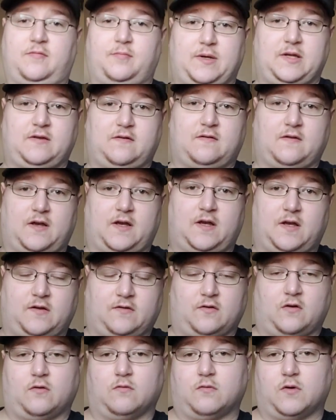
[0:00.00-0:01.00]
bead sight is
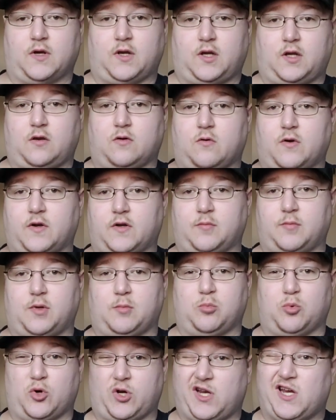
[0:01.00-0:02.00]
already going to be
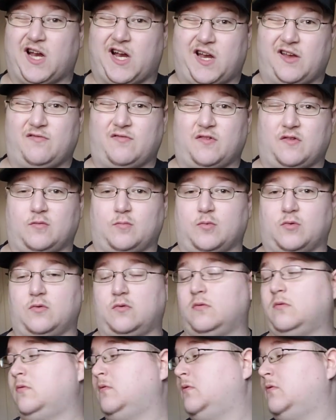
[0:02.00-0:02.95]
pretty high visibility.